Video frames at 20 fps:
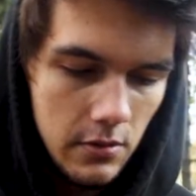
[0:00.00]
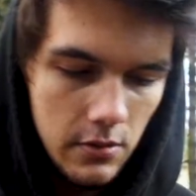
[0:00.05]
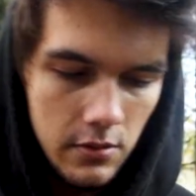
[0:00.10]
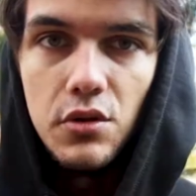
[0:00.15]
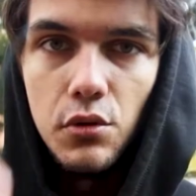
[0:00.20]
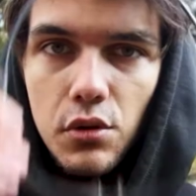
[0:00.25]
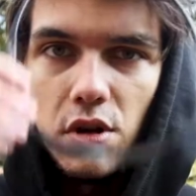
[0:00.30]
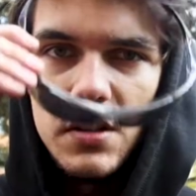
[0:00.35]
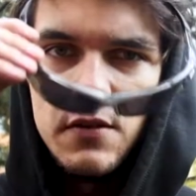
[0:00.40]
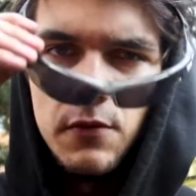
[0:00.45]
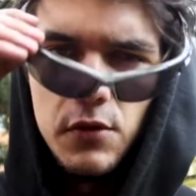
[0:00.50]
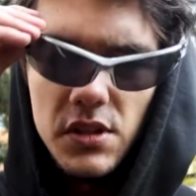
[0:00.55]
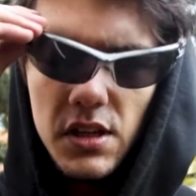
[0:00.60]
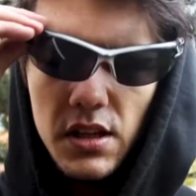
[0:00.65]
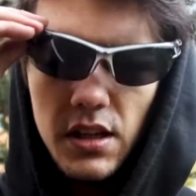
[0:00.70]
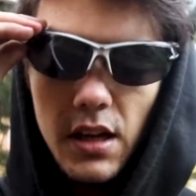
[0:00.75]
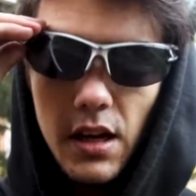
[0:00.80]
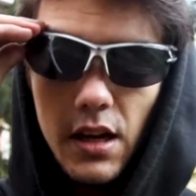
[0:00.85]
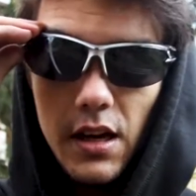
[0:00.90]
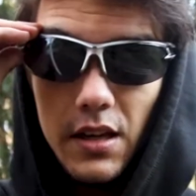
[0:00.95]
So this was
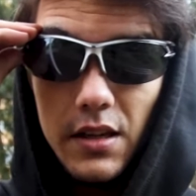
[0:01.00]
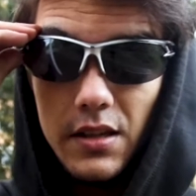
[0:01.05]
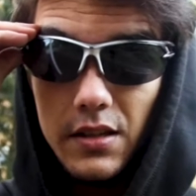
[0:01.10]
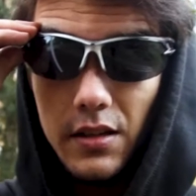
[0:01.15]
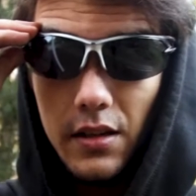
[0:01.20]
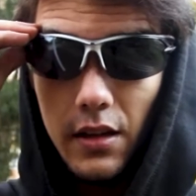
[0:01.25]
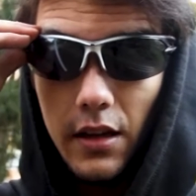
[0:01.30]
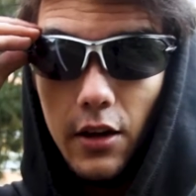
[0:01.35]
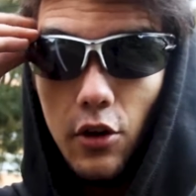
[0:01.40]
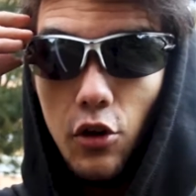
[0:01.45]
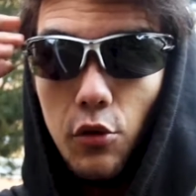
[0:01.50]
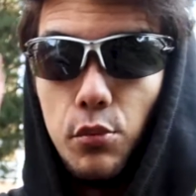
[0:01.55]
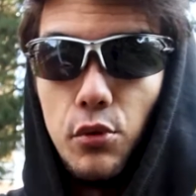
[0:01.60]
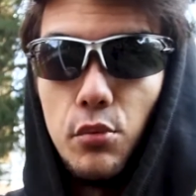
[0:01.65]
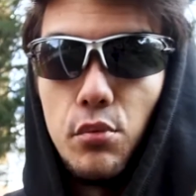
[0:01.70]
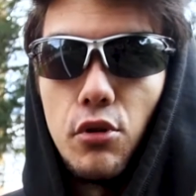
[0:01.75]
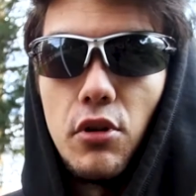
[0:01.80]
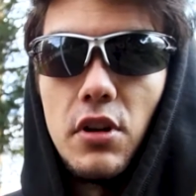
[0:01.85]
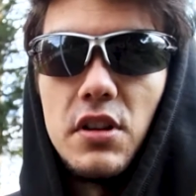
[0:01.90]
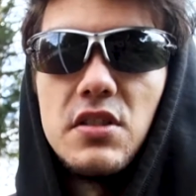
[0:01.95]
it guys. I hope you
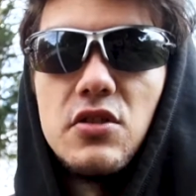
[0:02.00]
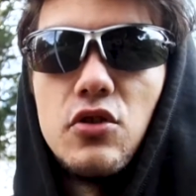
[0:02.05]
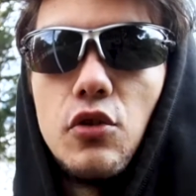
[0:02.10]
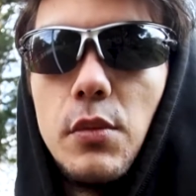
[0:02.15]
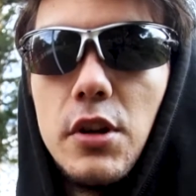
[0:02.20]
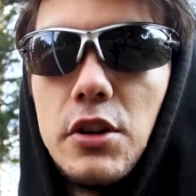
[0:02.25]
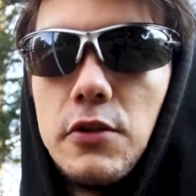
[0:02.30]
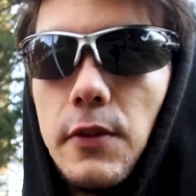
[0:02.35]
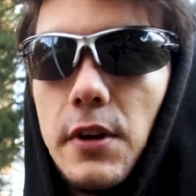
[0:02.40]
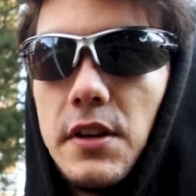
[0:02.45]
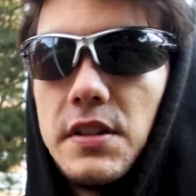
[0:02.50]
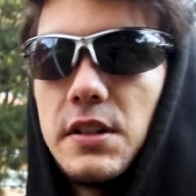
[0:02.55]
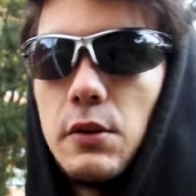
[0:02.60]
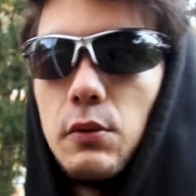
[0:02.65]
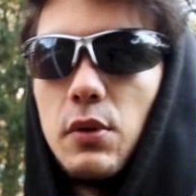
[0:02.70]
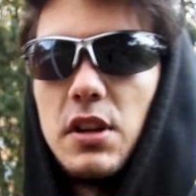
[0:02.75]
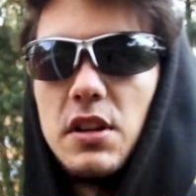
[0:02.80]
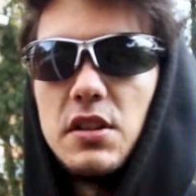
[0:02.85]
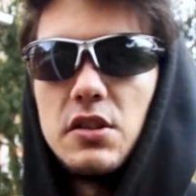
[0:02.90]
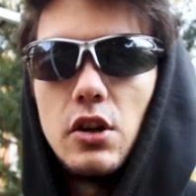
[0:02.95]
progress so much faster
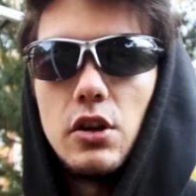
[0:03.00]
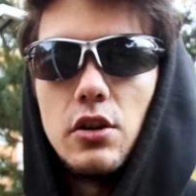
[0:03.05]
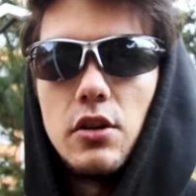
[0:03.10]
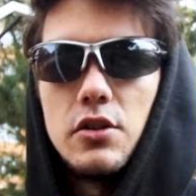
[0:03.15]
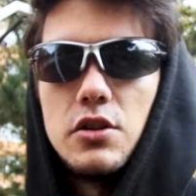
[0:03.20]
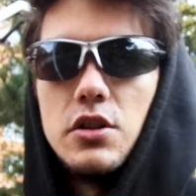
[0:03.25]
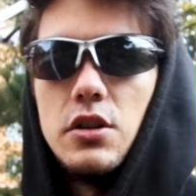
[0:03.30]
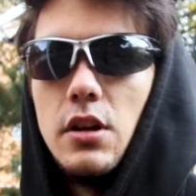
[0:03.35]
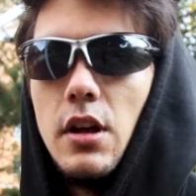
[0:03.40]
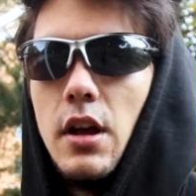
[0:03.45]
with this strategy.